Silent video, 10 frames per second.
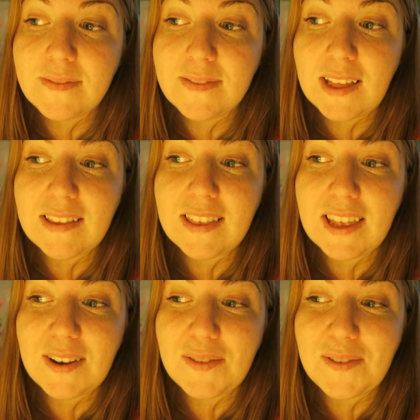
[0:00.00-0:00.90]
that's
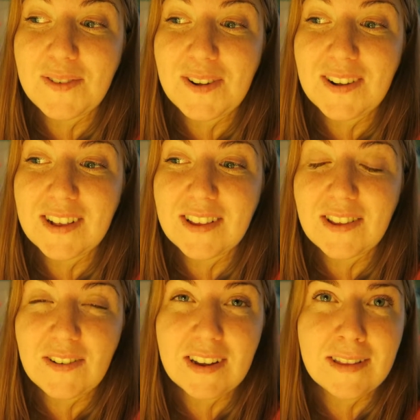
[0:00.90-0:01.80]
the end of the vlog.
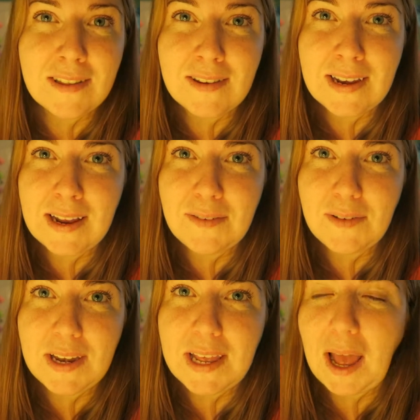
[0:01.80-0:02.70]
Sorry, it's not a
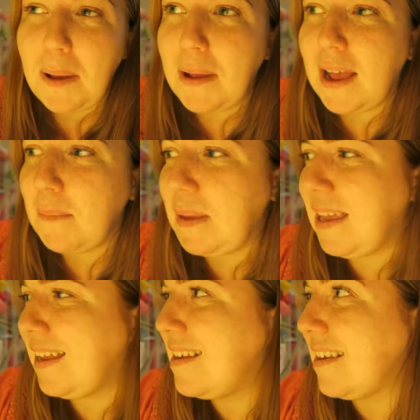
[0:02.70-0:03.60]
really
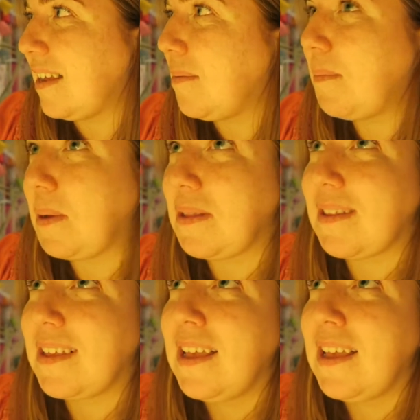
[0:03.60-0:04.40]
happy ending, but